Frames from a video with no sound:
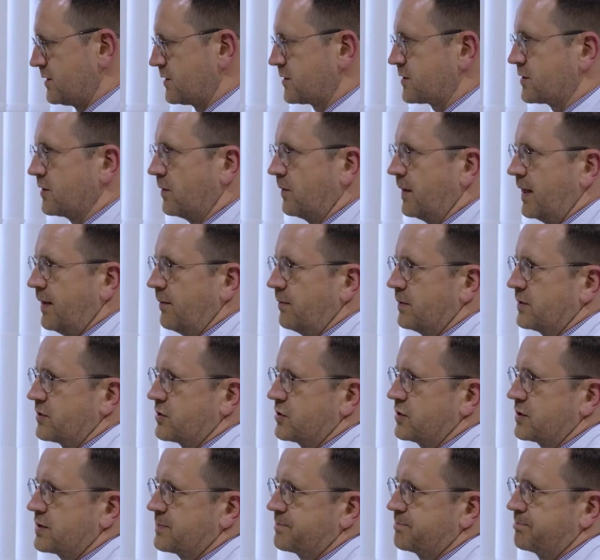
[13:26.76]
So I would
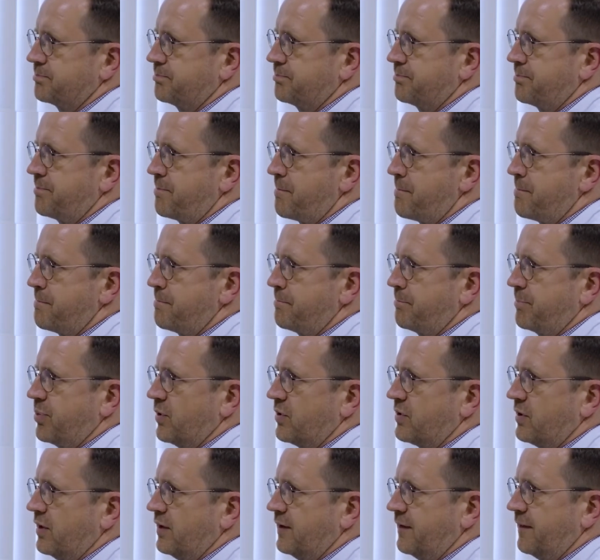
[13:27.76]
just
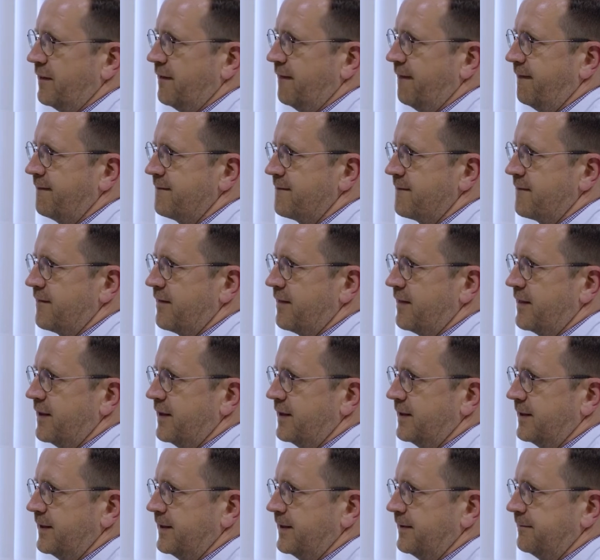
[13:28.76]
put on
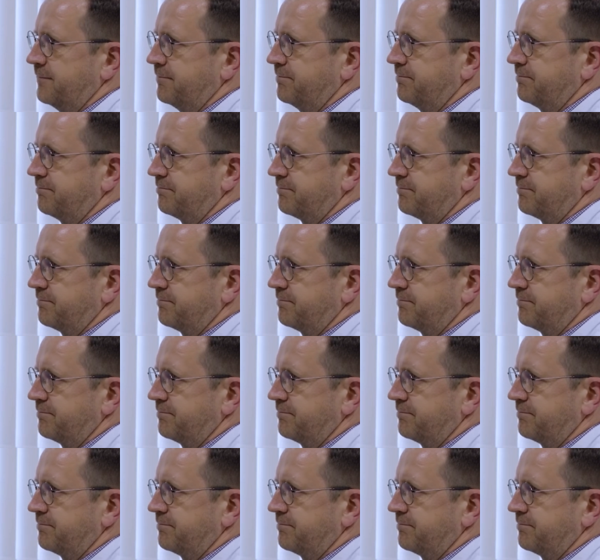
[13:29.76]
the